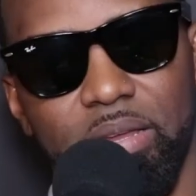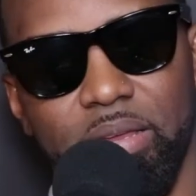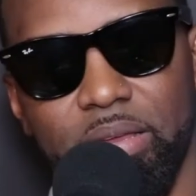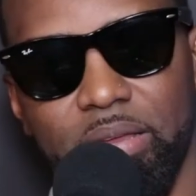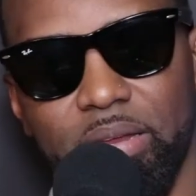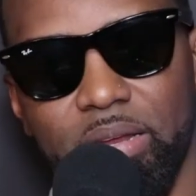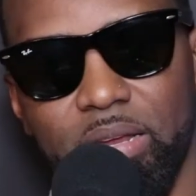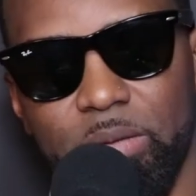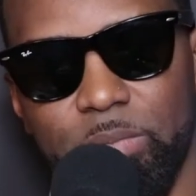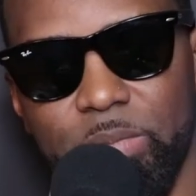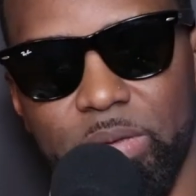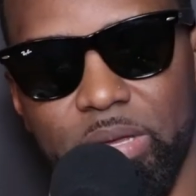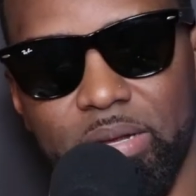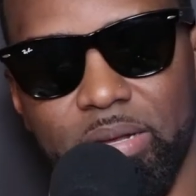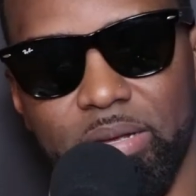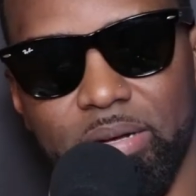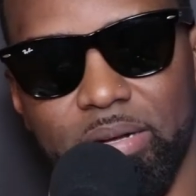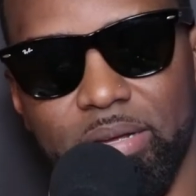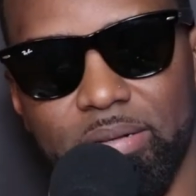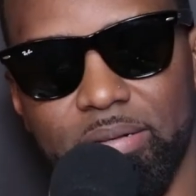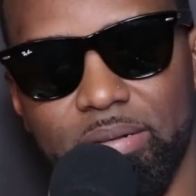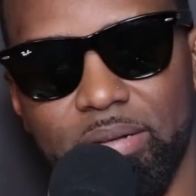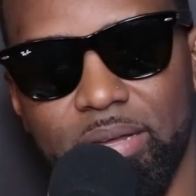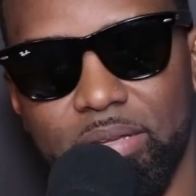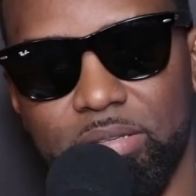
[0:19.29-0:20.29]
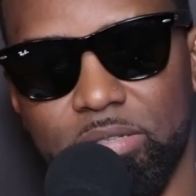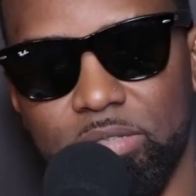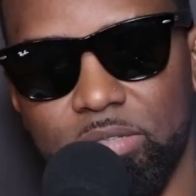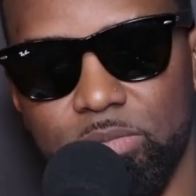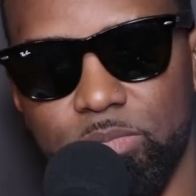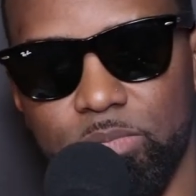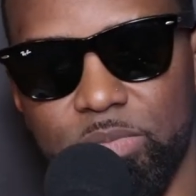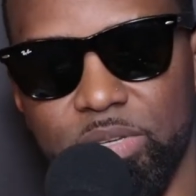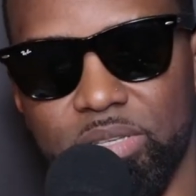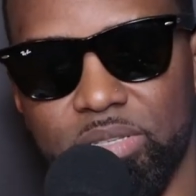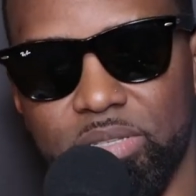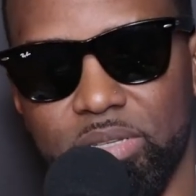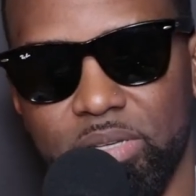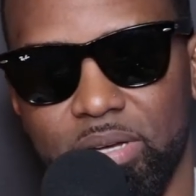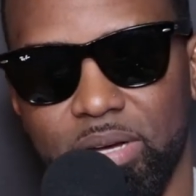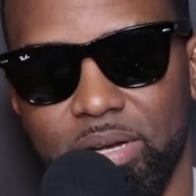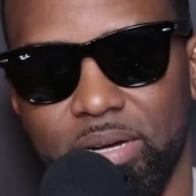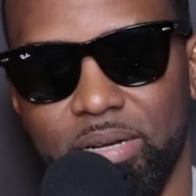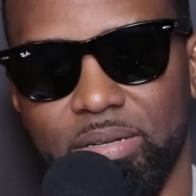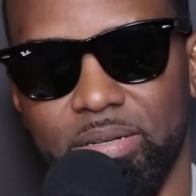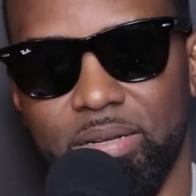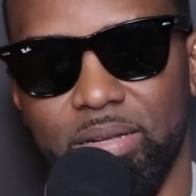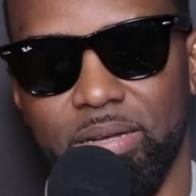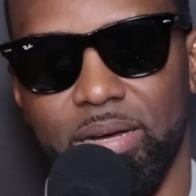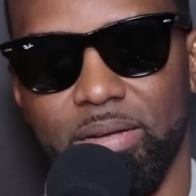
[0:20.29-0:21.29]
You know what I mean? And that's
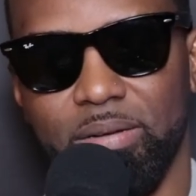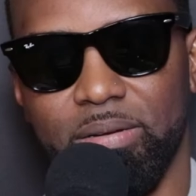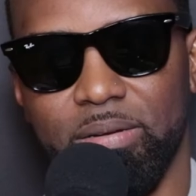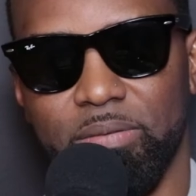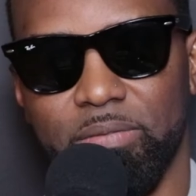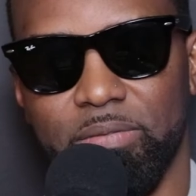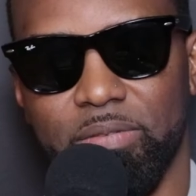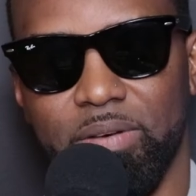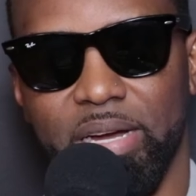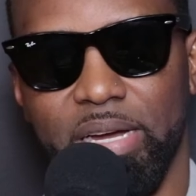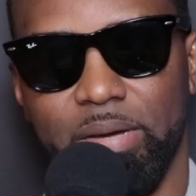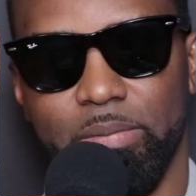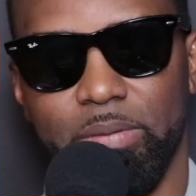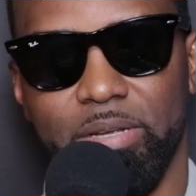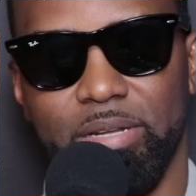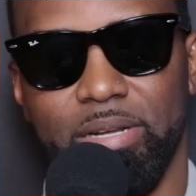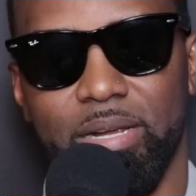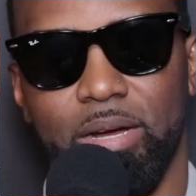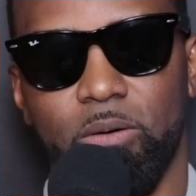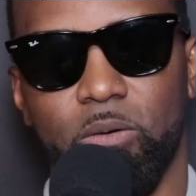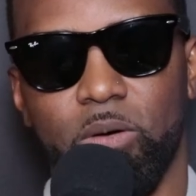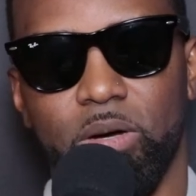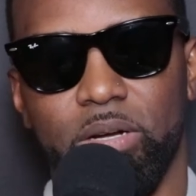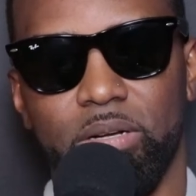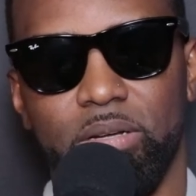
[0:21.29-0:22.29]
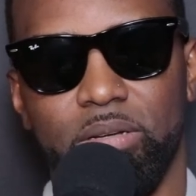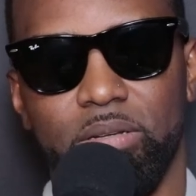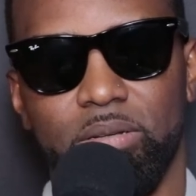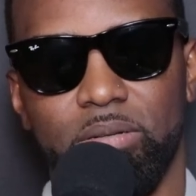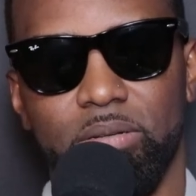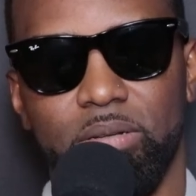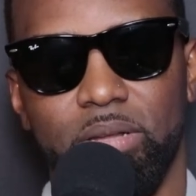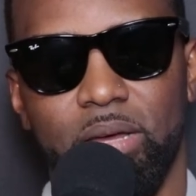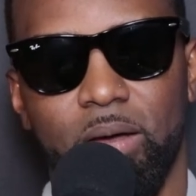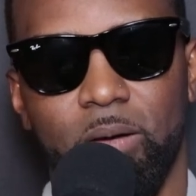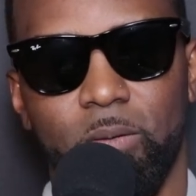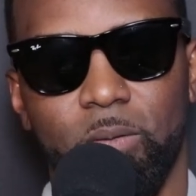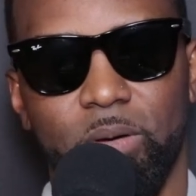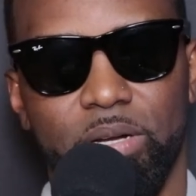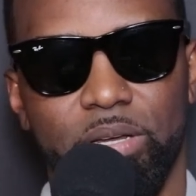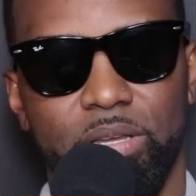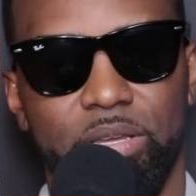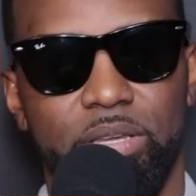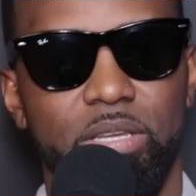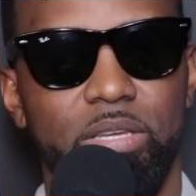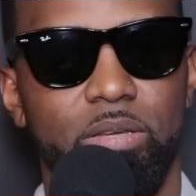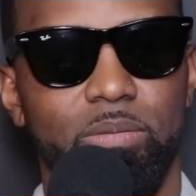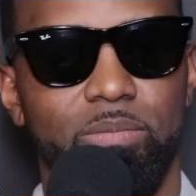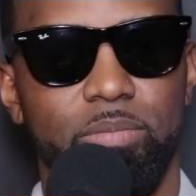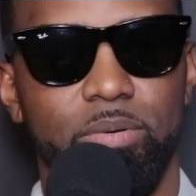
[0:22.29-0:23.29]
basically the vibe that I wanna
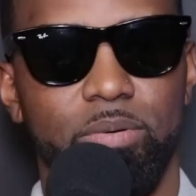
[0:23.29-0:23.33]
keep.